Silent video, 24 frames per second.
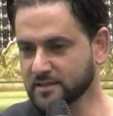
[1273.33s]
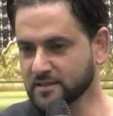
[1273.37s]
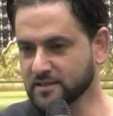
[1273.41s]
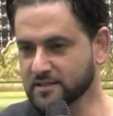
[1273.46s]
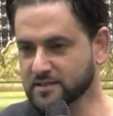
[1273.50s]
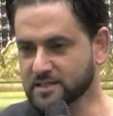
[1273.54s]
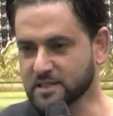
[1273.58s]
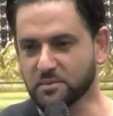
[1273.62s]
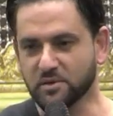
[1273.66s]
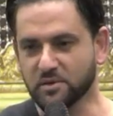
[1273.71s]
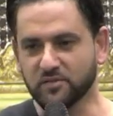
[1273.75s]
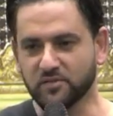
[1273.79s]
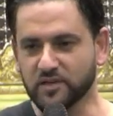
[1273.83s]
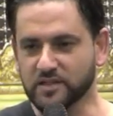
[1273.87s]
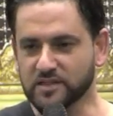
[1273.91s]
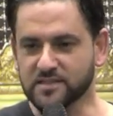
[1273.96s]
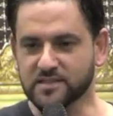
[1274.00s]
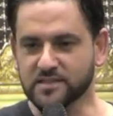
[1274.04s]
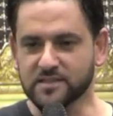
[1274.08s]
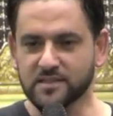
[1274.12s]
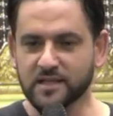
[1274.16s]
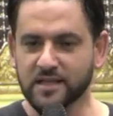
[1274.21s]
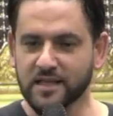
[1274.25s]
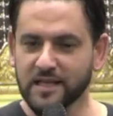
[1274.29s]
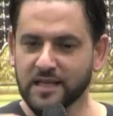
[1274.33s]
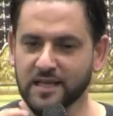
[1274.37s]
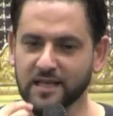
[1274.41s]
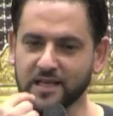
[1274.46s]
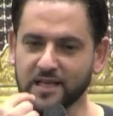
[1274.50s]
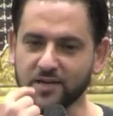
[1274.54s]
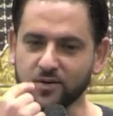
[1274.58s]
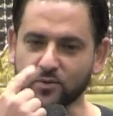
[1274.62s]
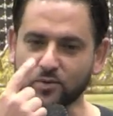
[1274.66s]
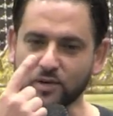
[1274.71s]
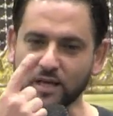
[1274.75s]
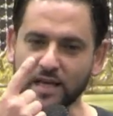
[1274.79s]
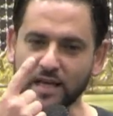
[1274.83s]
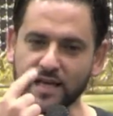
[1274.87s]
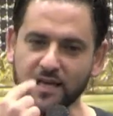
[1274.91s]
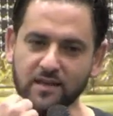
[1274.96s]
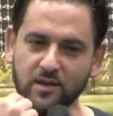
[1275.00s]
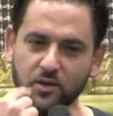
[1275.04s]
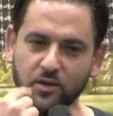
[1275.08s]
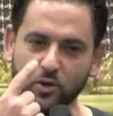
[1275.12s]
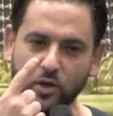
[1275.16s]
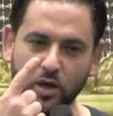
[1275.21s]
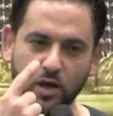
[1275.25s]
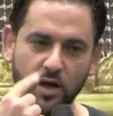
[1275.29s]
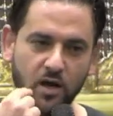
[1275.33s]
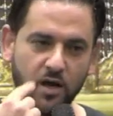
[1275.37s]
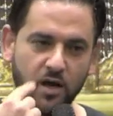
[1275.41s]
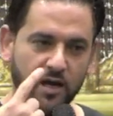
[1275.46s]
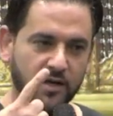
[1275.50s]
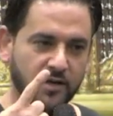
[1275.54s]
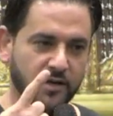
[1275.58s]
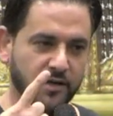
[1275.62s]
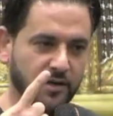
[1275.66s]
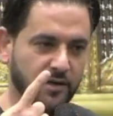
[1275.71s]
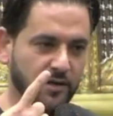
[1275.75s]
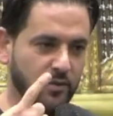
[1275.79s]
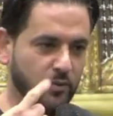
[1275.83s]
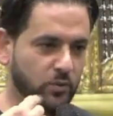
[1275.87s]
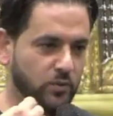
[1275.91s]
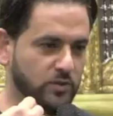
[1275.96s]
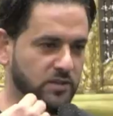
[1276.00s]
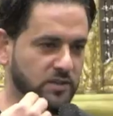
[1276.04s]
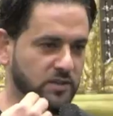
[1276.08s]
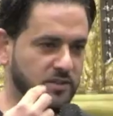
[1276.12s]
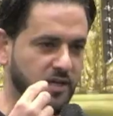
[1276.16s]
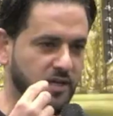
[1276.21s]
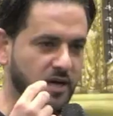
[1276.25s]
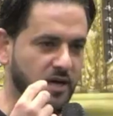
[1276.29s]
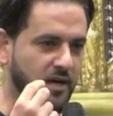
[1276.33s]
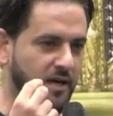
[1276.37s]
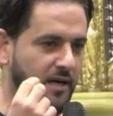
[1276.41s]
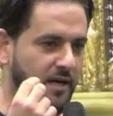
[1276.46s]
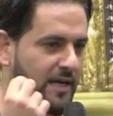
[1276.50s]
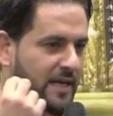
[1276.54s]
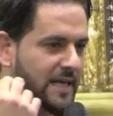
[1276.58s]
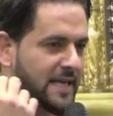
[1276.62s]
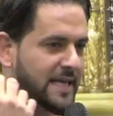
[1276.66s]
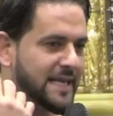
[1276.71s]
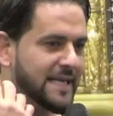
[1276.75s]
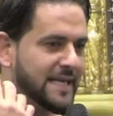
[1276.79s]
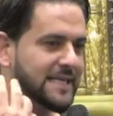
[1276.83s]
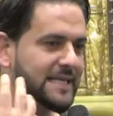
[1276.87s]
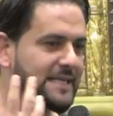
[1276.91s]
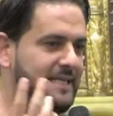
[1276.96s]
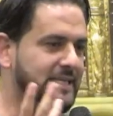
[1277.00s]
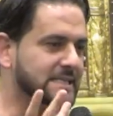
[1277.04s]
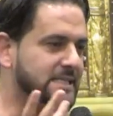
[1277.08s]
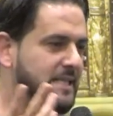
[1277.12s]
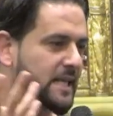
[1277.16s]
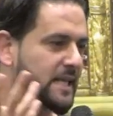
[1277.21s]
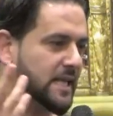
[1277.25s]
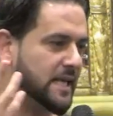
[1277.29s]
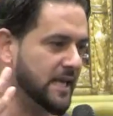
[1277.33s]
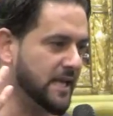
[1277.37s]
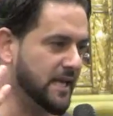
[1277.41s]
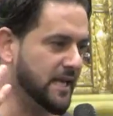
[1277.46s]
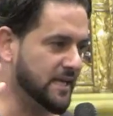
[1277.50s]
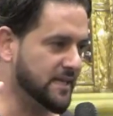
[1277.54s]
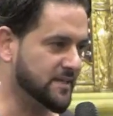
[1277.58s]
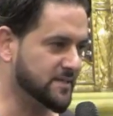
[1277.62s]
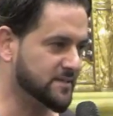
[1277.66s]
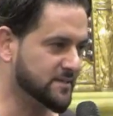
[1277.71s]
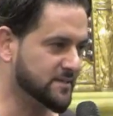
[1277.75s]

Some of us can relay the Quran with the tongue easily.